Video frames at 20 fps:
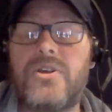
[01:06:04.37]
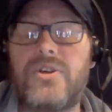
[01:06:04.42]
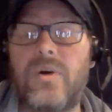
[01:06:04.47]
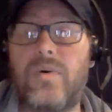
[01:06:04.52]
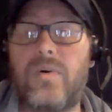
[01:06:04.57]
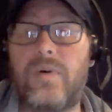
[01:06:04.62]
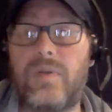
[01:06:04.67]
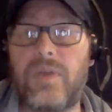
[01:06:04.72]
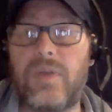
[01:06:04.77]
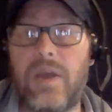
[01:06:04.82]

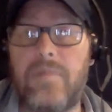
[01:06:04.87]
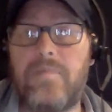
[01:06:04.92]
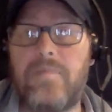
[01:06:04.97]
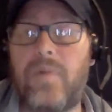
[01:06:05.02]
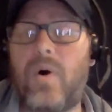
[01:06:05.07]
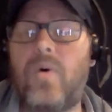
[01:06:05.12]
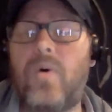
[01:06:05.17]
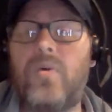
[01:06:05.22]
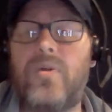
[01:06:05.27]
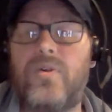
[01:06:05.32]
So they
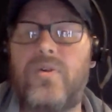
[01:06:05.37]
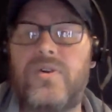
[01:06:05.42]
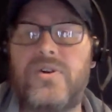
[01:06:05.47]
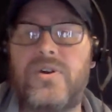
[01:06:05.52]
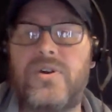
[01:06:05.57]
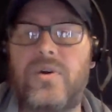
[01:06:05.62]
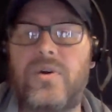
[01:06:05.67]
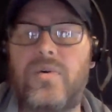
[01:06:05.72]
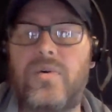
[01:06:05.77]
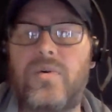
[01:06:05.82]
both
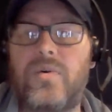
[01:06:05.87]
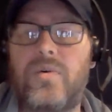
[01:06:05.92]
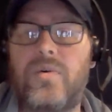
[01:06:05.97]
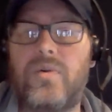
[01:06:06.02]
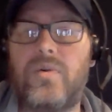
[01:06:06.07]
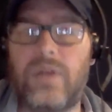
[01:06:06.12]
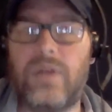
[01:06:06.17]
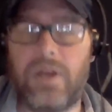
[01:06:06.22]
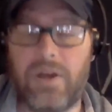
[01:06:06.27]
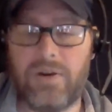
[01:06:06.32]
do
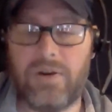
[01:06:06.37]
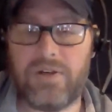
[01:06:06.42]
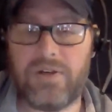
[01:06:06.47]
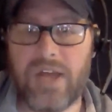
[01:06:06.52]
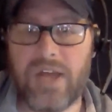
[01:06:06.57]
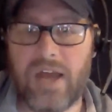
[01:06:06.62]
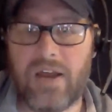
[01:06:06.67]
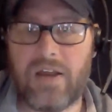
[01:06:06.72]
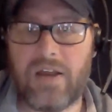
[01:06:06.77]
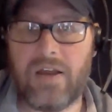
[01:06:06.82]
linear
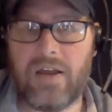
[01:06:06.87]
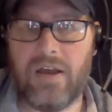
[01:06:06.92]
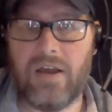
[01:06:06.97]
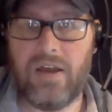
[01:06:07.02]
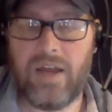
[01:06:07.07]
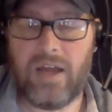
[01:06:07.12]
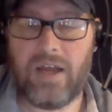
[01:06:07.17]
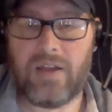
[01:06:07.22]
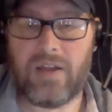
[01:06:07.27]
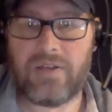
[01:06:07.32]
static
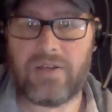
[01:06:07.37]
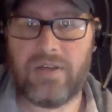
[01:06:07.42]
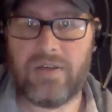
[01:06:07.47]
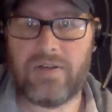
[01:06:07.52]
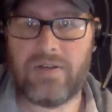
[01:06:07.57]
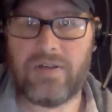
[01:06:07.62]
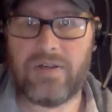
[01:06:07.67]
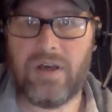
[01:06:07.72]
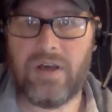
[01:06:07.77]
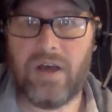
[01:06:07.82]

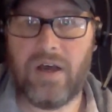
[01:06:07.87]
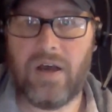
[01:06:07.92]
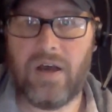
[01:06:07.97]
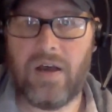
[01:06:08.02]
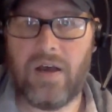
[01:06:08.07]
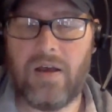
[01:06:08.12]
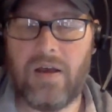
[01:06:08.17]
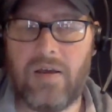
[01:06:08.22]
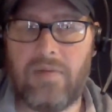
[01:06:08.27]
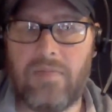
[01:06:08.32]
analyses,
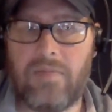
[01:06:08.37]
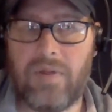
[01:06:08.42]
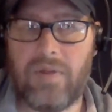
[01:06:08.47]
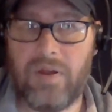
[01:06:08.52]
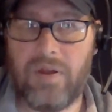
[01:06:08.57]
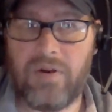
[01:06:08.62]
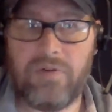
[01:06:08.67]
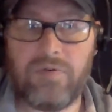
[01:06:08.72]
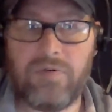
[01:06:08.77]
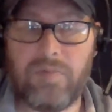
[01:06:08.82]
and
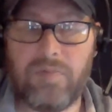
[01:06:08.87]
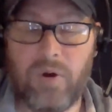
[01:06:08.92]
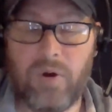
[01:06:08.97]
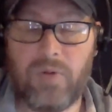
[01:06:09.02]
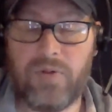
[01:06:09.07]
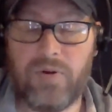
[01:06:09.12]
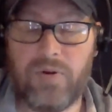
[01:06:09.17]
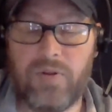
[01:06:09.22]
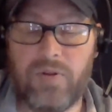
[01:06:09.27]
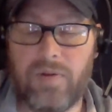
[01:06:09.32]
they
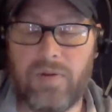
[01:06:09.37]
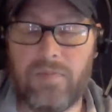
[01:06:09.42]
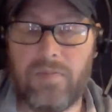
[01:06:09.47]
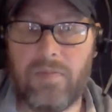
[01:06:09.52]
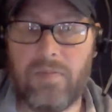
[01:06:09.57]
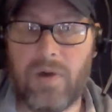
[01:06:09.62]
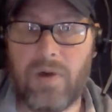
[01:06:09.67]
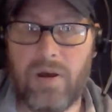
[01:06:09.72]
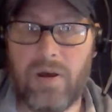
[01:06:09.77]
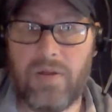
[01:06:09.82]
both do
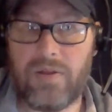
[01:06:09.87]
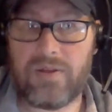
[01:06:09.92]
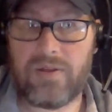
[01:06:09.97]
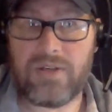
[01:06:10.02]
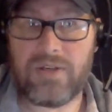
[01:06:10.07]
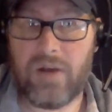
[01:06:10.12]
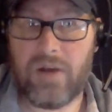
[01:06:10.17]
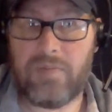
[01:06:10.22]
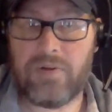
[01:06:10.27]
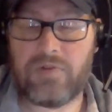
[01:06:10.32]
them. The
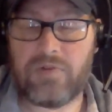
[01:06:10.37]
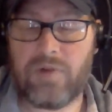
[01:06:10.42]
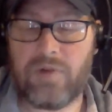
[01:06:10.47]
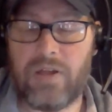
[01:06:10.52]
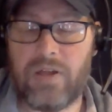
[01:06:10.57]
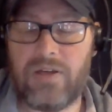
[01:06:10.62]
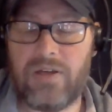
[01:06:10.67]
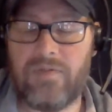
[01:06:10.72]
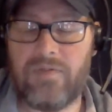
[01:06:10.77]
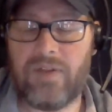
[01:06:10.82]
setup is
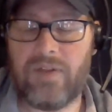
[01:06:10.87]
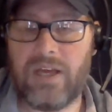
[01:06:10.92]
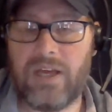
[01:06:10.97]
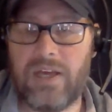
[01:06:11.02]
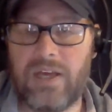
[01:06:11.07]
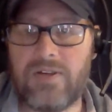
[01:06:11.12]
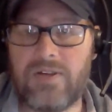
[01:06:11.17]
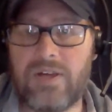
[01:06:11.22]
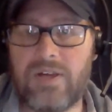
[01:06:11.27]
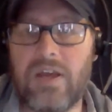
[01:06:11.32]
relatively
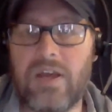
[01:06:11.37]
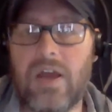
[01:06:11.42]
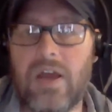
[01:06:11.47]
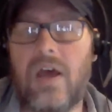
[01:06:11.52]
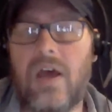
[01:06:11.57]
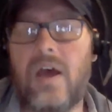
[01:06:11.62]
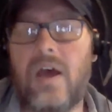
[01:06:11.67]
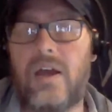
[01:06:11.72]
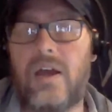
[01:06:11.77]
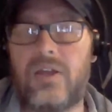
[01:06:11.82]
easy.
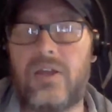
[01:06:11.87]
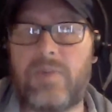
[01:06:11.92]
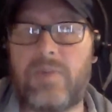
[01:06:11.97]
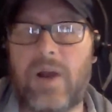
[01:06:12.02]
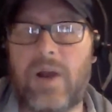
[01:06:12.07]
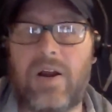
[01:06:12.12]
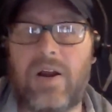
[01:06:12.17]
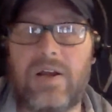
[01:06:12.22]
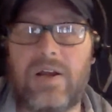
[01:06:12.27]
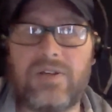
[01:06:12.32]

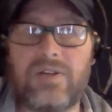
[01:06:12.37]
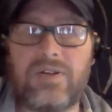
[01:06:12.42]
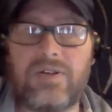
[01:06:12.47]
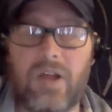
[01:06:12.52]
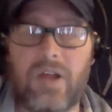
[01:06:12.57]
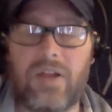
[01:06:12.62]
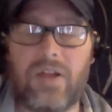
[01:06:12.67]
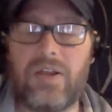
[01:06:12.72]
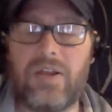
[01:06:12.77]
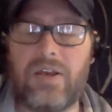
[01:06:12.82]
Inspire has a
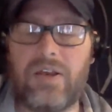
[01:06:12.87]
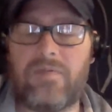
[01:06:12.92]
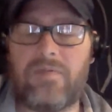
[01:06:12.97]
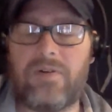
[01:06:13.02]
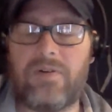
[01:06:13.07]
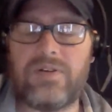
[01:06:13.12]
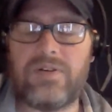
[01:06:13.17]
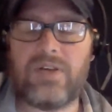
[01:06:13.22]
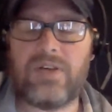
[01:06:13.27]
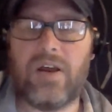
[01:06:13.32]
slightly
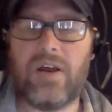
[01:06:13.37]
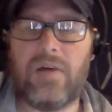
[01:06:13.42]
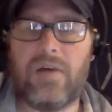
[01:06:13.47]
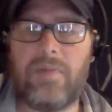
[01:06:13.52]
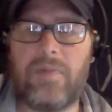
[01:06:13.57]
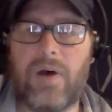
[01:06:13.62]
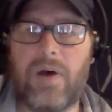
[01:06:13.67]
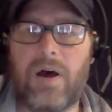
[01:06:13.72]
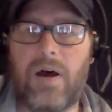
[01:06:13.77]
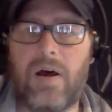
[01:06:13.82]
different
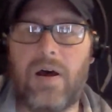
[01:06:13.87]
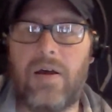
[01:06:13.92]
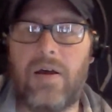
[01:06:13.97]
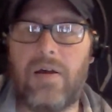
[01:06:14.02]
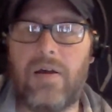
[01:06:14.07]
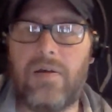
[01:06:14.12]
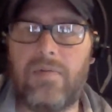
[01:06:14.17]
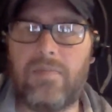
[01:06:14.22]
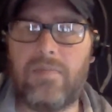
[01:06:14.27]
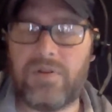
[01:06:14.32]
setup
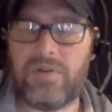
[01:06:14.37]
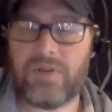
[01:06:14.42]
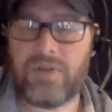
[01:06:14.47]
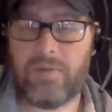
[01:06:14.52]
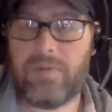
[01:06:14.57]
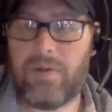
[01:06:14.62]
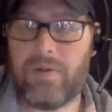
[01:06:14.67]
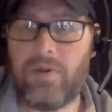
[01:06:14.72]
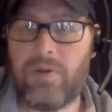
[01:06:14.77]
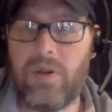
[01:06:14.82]
that
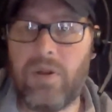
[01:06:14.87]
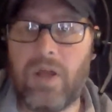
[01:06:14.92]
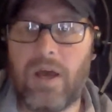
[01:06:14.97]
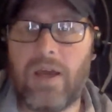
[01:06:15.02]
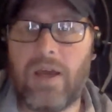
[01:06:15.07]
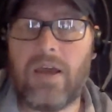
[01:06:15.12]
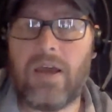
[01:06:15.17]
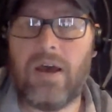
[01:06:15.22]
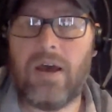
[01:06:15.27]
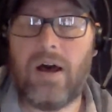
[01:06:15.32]
some people
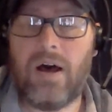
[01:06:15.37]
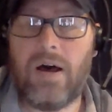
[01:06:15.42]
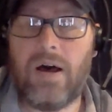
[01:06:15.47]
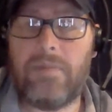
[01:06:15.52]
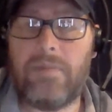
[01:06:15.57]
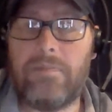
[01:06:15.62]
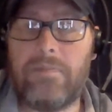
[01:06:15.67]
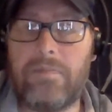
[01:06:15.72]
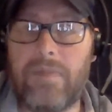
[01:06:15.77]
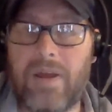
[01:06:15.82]
like,
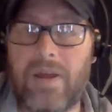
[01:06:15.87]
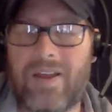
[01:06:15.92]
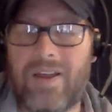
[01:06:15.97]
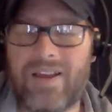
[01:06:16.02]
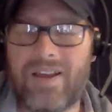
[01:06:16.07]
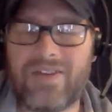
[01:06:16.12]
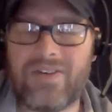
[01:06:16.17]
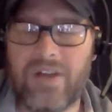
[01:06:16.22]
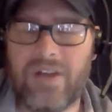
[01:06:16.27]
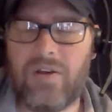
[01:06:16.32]
and
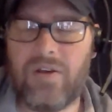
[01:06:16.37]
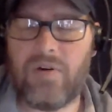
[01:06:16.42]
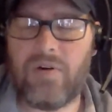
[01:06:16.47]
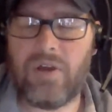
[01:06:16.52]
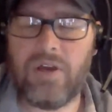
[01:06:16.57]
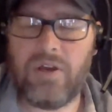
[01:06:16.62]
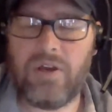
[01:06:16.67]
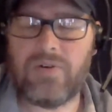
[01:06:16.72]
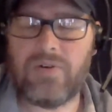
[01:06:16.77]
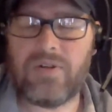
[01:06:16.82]
like I said, you
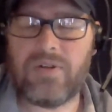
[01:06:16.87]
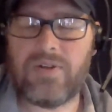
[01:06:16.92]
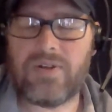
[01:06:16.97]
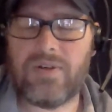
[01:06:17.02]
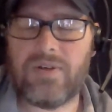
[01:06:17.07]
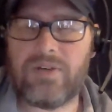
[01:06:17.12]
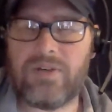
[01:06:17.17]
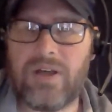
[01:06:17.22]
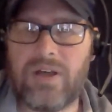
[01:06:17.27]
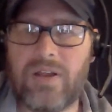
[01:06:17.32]
can use the
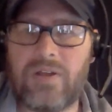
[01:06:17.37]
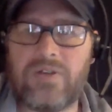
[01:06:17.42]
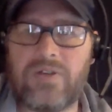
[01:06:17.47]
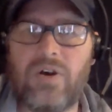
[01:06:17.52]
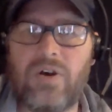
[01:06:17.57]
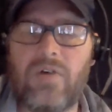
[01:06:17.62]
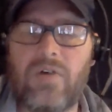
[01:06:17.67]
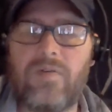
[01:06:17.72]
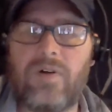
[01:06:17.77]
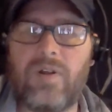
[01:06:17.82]
SimSolid
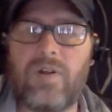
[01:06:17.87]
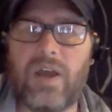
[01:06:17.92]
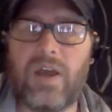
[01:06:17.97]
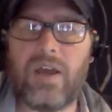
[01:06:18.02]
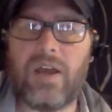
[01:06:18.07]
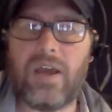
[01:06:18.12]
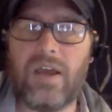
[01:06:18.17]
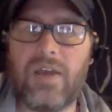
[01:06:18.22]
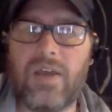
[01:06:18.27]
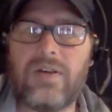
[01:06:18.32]
solver in
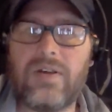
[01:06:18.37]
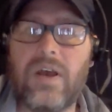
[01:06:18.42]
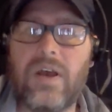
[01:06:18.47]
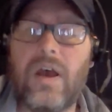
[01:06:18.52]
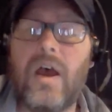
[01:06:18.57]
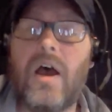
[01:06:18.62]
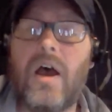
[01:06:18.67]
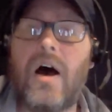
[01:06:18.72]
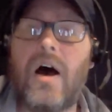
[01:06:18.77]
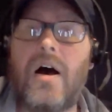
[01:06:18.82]
that case.
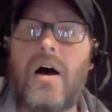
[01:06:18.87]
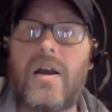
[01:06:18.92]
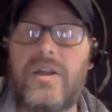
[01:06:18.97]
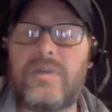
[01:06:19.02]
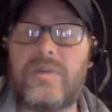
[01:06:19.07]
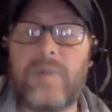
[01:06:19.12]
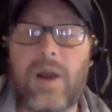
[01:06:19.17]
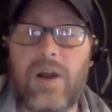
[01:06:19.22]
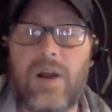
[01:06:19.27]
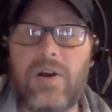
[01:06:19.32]

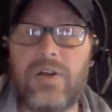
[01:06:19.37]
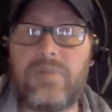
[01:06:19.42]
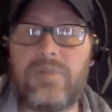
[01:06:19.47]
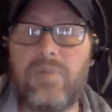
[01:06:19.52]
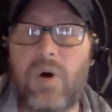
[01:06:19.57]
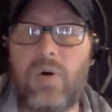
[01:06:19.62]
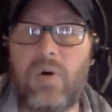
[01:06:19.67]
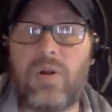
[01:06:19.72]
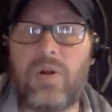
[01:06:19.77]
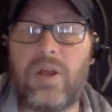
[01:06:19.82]
Inspire does
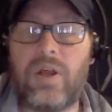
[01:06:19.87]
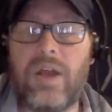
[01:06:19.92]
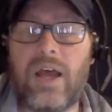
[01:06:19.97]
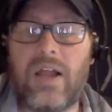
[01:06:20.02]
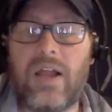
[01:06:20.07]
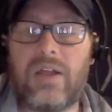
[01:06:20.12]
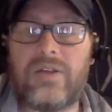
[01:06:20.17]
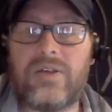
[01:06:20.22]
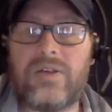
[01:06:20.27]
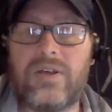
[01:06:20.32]
modal
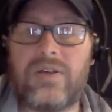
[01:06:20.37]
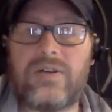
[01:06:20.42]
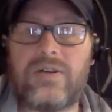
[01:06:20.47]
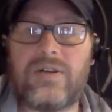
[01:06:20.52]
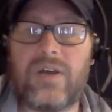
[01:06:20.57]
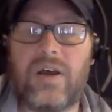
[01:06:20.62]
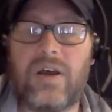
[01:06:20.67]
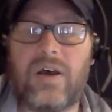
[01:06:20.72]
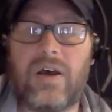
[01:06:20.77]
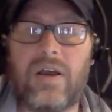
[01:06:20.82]

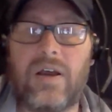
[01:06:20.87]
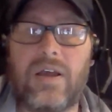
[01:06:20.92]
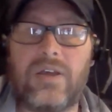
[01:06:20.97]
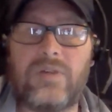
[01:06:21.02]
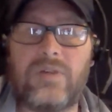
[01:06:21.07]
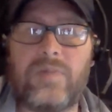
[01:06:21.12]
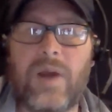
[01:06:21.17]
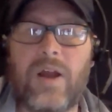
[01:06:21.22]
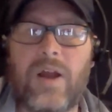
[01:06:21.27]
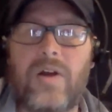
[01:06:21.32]
analysis.
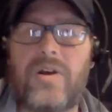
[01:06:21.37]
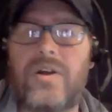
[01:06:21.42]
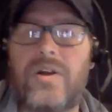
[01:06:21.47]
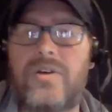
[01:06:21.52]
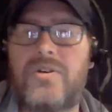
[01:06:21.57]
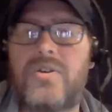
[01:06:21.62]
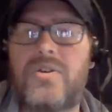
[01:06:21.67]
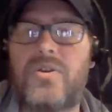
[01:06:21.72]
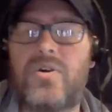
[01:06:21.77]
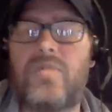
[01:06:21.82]
Inspire
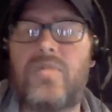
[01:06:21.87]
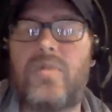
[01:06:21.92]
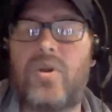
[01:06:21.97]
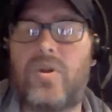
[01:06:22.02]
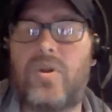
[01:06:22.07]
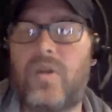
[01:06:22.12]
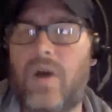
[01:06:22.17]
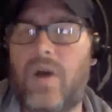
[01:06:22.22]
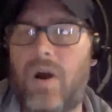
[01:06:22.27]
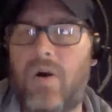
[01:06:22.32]
does
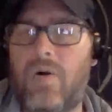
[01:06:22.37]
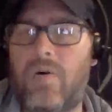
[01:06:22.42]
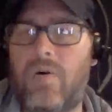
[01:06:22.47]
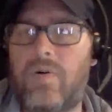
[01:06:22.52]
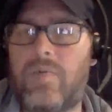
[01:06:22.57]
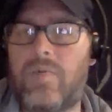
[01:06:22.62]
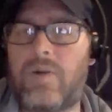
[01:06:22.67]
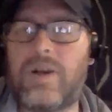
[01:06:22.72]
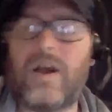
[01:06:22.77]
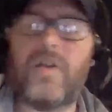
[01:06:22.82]
thermal
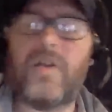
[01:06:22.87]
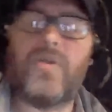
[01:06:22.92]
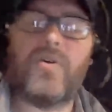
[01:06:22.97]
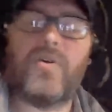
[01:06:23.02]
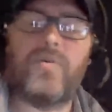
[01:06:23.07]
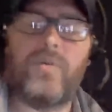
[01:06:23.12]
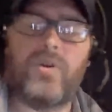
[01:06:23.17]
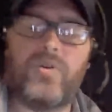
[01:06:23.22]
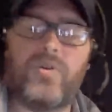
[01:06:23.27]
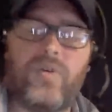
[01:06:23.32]
load, but not
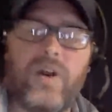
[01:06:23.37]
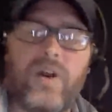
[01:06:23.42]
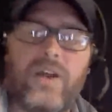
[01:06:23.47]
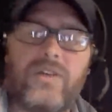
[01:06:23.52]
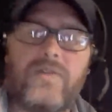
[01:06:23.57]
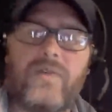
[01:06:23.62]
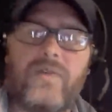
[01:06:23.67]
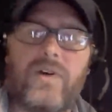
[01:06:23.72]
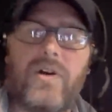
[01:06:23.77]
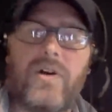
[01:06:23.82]
thermal
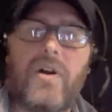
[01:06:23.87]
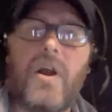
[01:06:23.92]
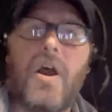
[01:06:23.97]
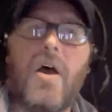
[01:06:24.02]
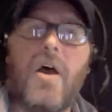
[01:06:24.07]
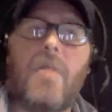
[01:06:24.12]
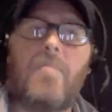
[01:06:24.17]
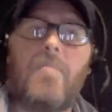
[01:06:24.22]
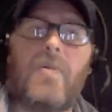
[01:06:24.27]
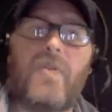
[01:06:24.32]
transfer.
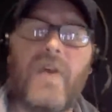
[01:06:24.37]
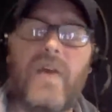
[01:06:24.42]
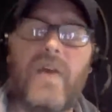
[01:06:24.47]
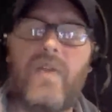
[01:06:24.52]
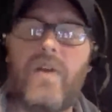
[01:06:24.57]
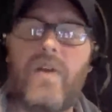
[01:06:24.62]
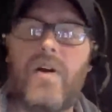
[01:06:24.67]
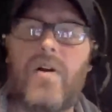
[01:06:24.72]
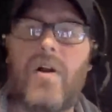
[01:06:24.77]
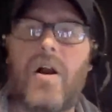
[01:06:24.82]
But
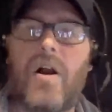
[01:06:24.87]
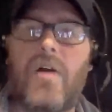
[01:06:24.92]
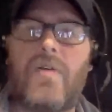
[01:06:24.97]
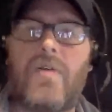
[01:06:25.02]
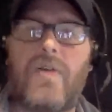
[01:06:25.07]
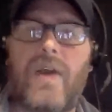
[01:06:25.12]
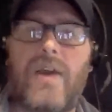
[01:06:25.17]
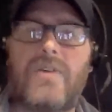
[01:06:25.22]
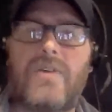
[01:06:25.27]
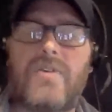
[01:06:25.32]
then there are
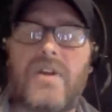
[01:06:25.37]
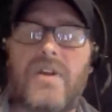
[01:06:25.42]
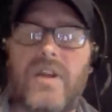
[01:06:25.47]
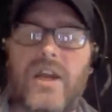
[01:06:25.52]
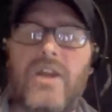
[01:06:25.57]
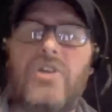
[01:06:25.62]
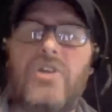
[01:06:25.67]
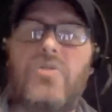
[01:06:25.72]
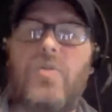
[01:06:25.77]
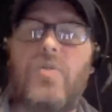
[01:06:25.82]
things that
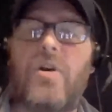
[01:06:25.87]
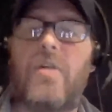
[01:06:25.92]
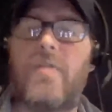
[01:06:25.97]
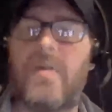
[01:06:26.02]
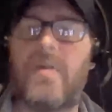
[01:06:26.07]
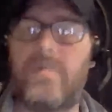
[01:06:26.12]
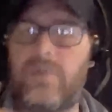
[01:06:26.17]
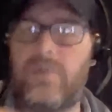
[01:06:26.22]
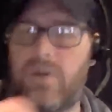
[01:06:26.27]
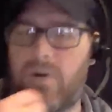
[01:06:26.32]
each one of
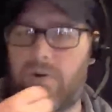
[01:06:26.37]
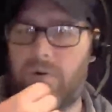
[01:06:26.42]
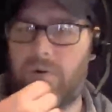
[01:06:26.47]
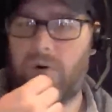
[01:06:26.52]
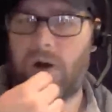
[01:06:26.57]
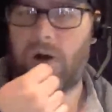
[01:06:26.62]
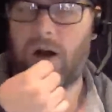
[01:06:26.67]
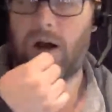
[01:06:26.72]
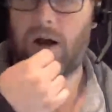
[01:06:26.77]
them do